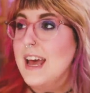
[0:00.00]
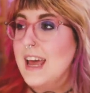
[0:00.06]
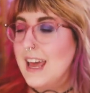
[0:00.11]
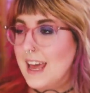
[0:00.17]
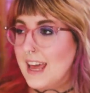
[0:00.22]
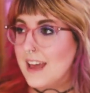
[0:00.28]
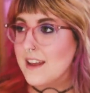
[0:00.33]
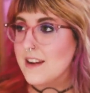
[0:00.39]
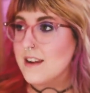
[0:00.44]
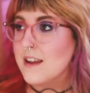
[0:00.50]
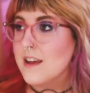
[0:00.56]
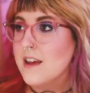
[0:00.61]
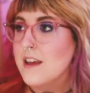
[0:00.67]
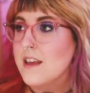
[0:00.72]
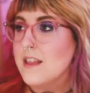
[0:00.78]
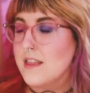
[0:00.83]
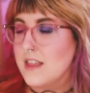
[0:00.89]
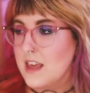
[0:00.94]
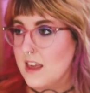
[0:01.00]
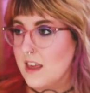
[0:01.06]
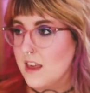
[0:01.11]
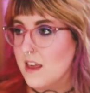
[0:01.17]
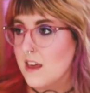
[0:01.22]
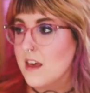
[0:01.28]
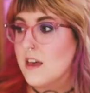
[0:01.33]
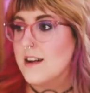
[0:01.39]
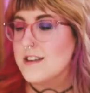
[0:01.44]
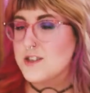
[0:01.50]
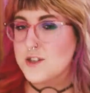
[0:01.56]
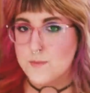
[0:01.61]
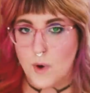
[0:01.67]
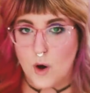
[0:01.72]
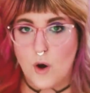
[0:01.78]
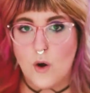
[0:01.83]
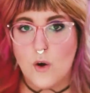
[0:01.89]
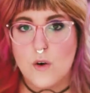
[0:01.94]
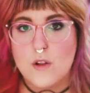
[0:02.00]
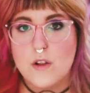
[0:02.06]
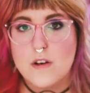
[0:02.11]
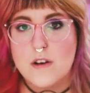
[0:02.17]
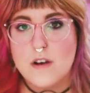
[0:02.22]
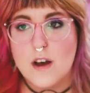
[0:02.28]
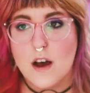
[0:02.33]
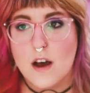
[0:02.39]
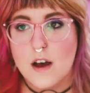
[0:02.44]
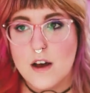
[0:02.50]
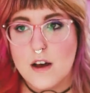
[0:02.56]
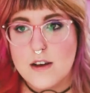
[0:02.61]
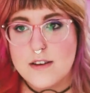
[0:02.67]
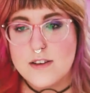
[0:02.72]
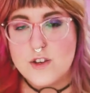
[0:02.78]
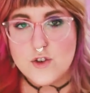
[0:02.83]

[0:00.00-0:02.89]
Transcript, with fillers: in the small uh,